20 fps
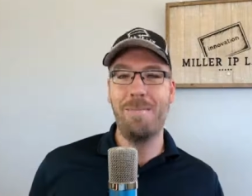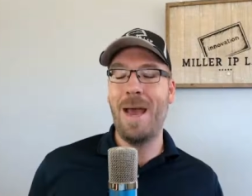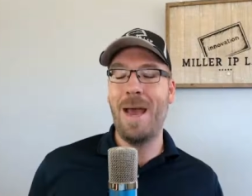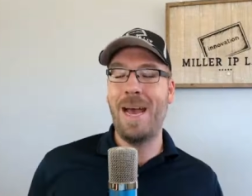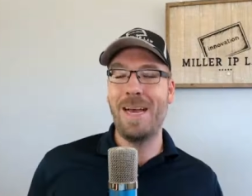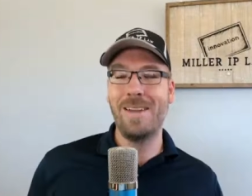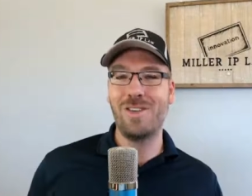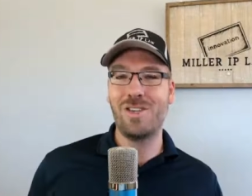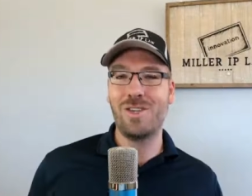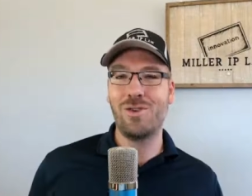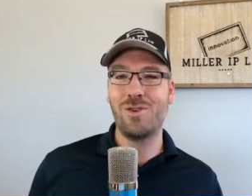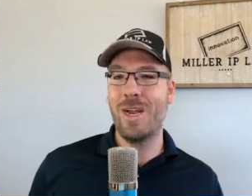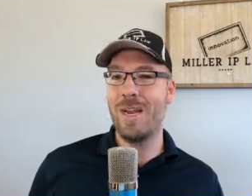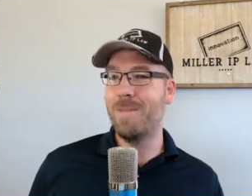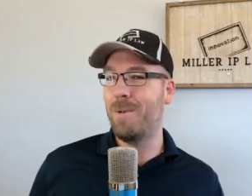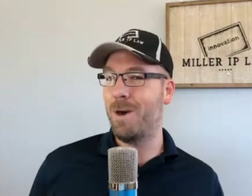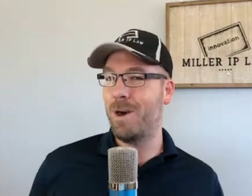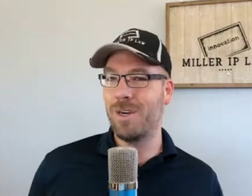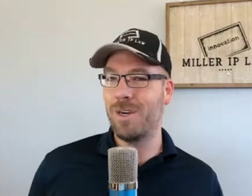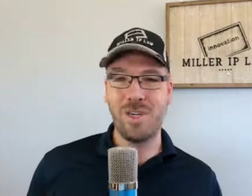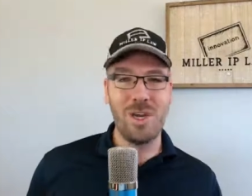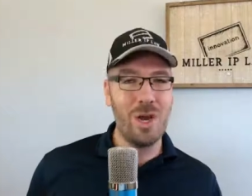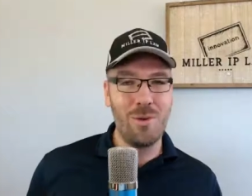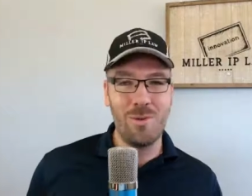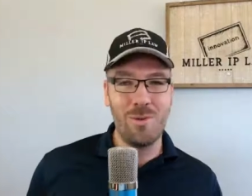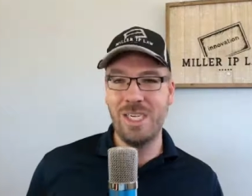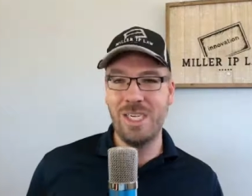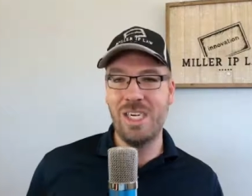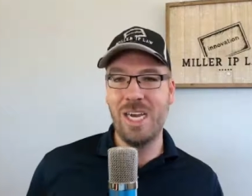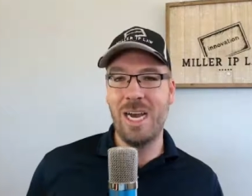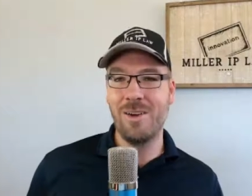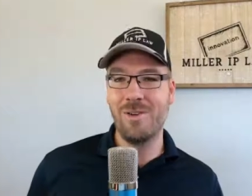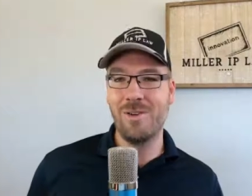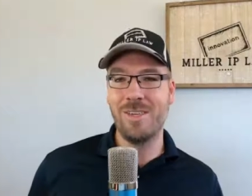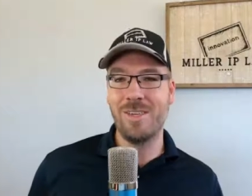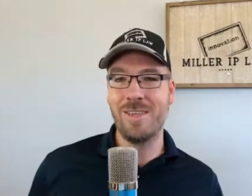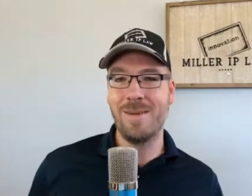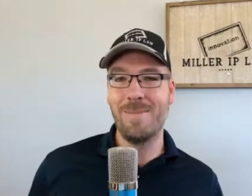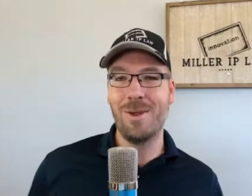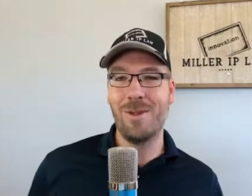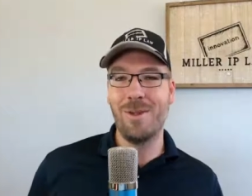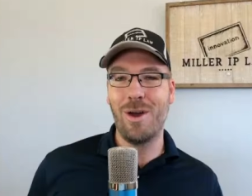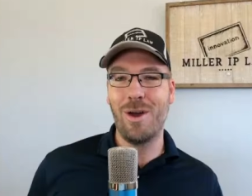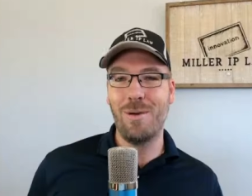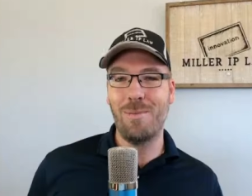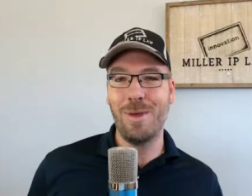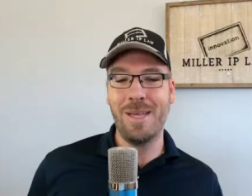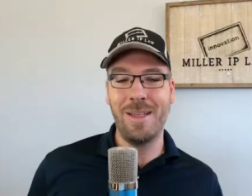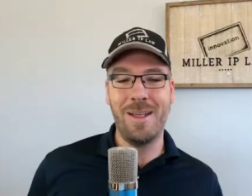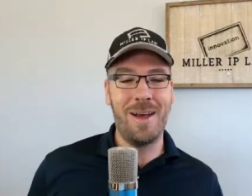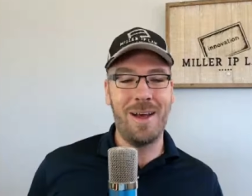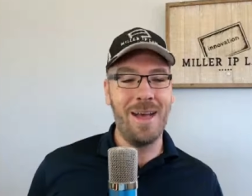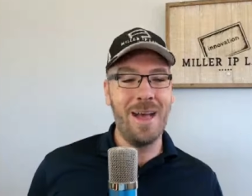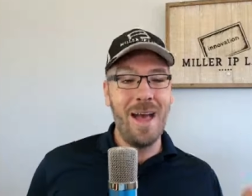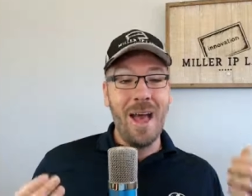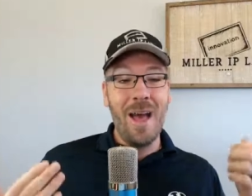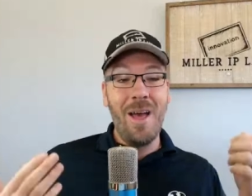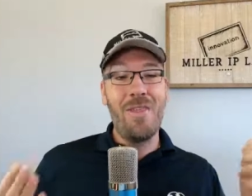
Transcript: patents or trademarks, reach out to us at Miller IP Law.